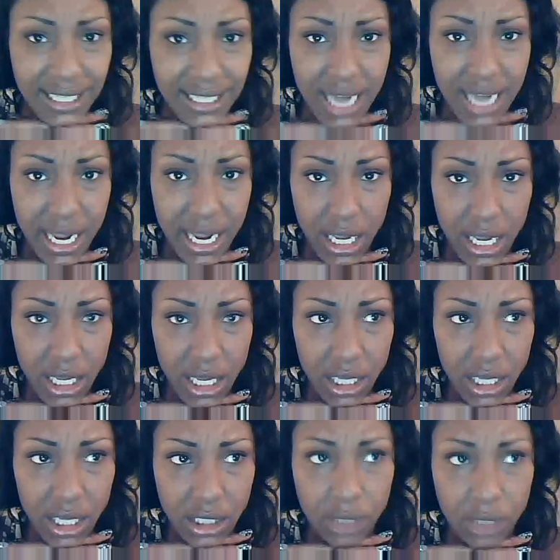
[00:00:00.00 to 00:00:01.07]
night,
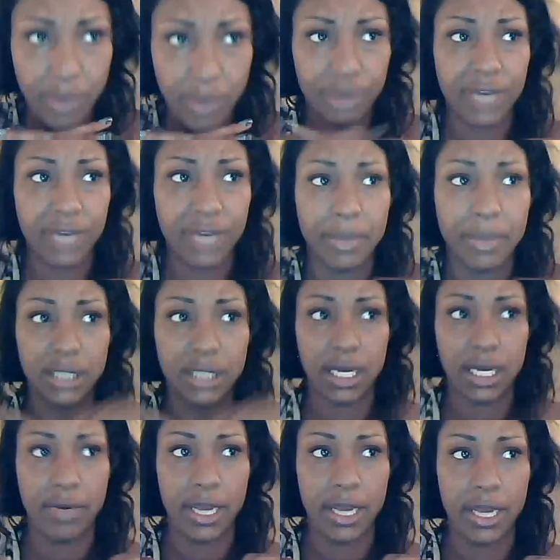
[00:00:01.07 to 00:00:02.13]
so my boyfriend came into
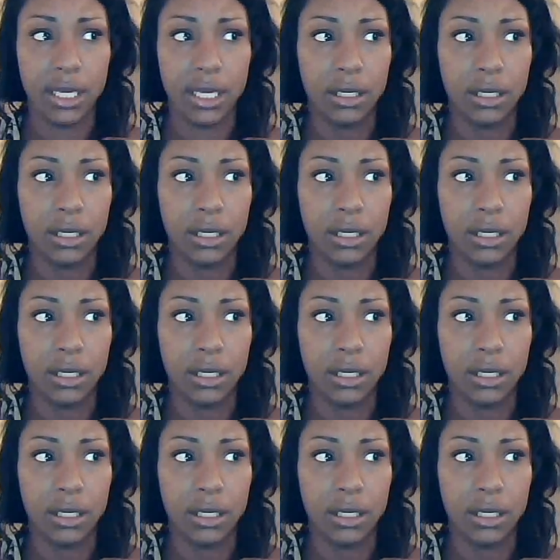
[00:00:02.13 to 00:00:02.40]
town, right?